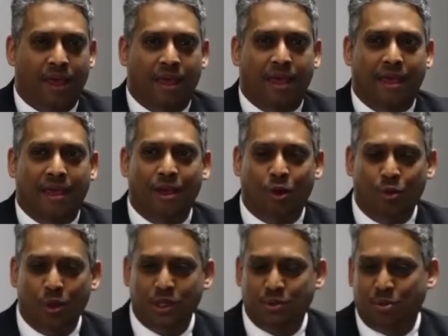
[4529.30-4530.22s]
He
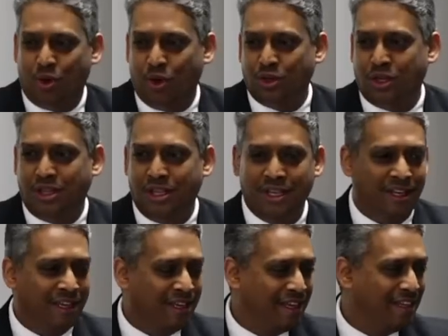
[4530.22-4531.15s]
always brought the
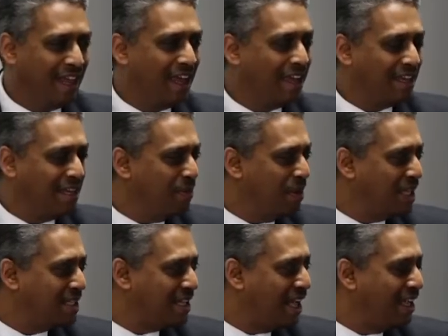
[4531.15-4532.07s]
academic
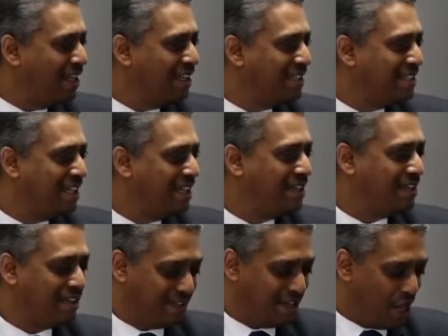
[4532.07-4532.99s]
side and said,
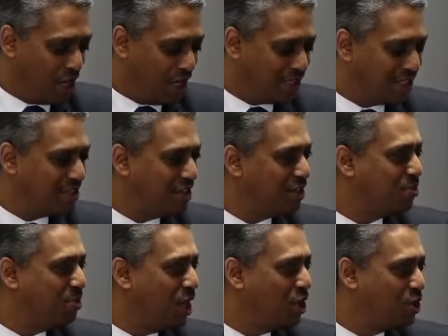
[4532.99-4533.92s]
now let's just
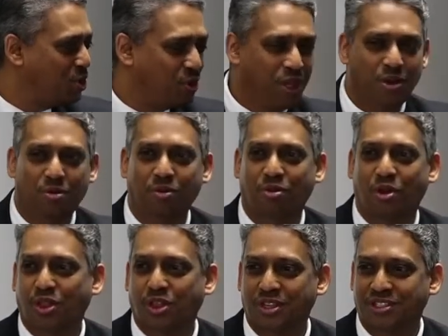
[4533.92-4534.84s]
make sure that we've
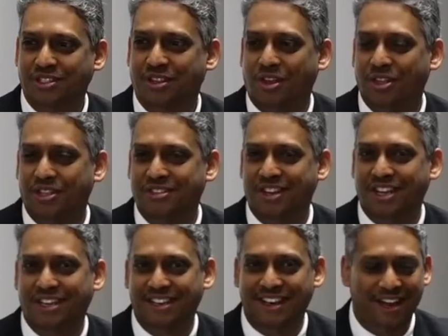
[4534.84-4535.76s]
got this on the straight
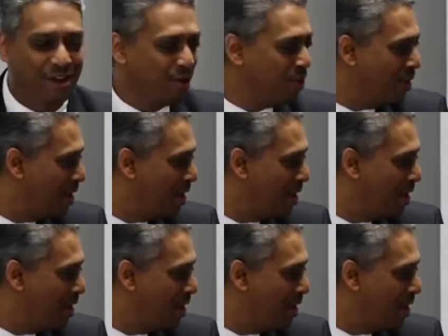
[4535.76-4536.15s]
and narrow.